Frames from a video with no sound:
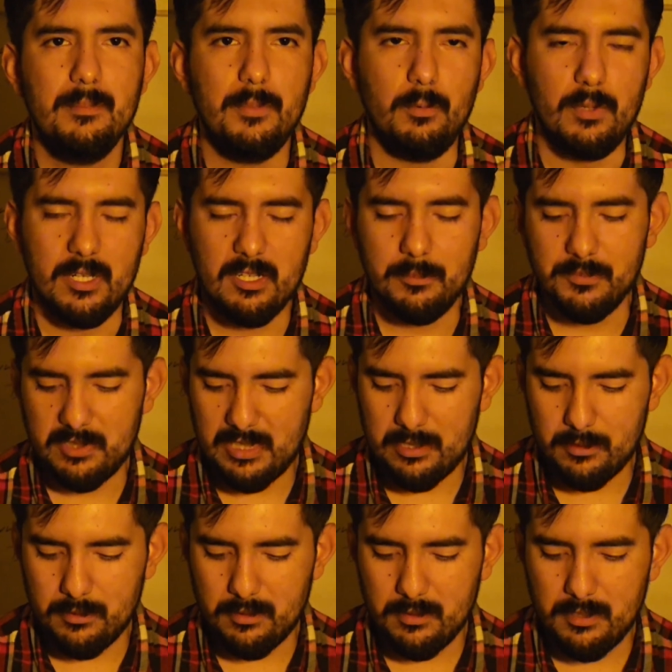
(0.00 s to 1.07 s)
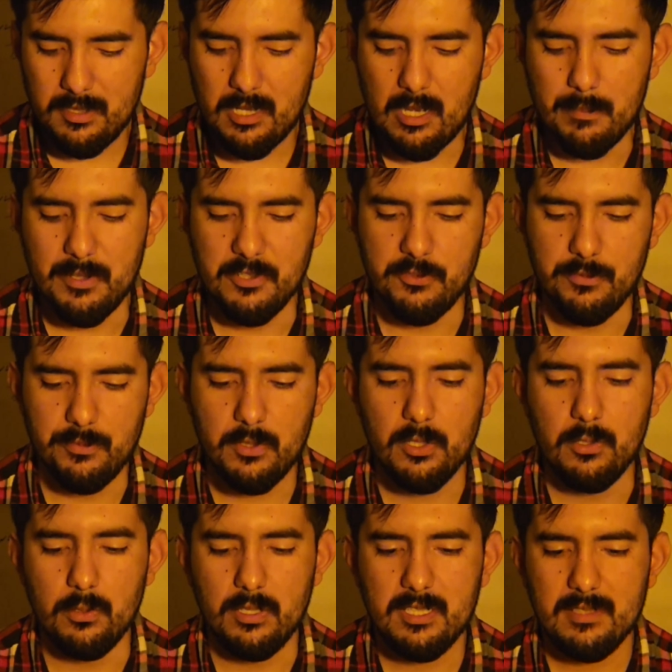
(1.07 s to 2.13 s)
But what comes out? A bunch of
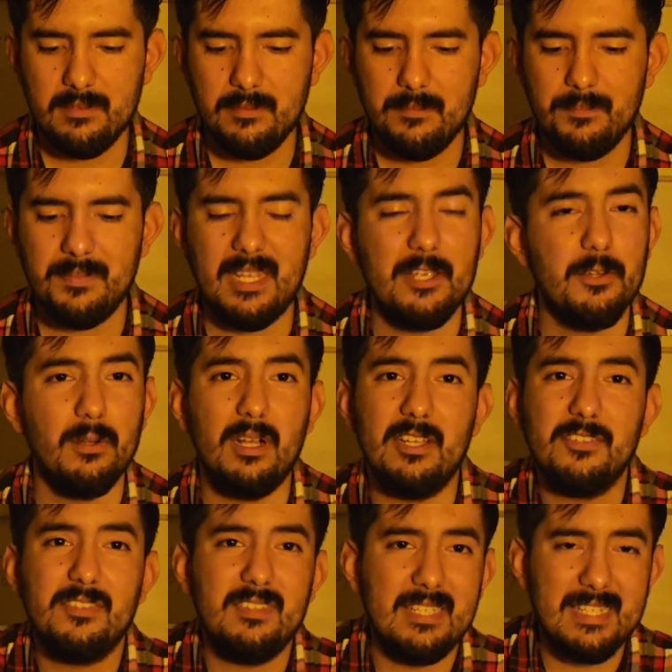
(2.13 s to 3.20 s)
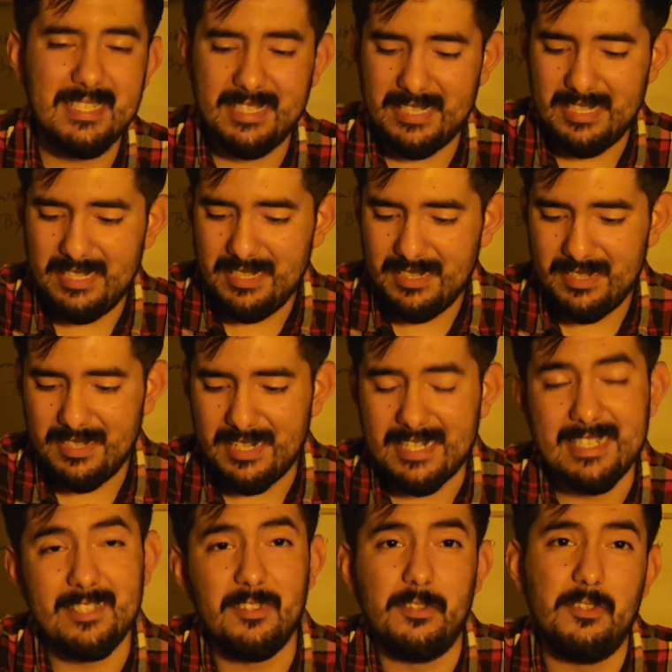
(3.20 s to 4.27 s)
Coke. Now you're all sticky,
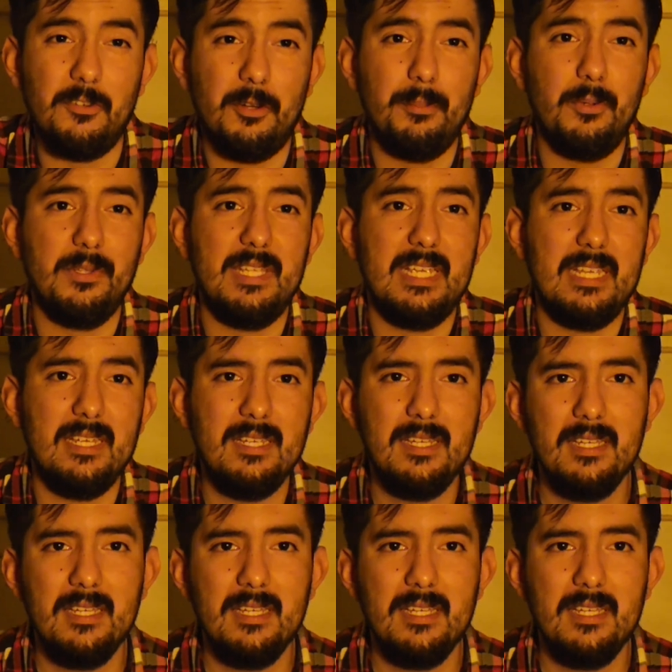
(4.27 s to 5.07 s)
and it's a terrible day.